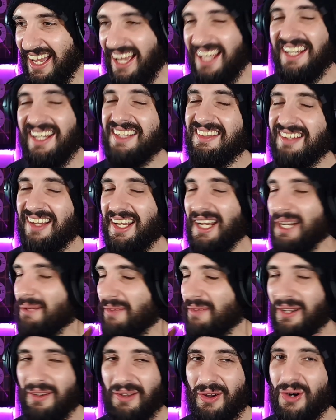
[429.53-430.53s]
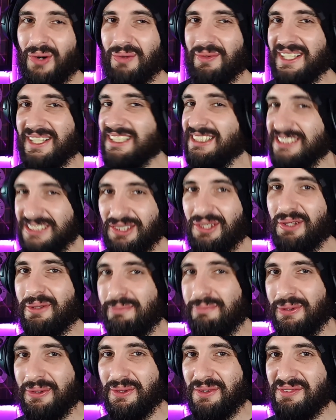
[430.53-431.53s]
Anytime, they'll always
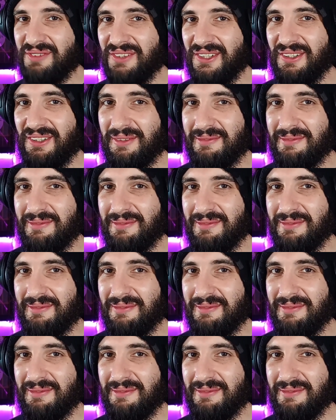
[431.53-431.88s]
look beautiful.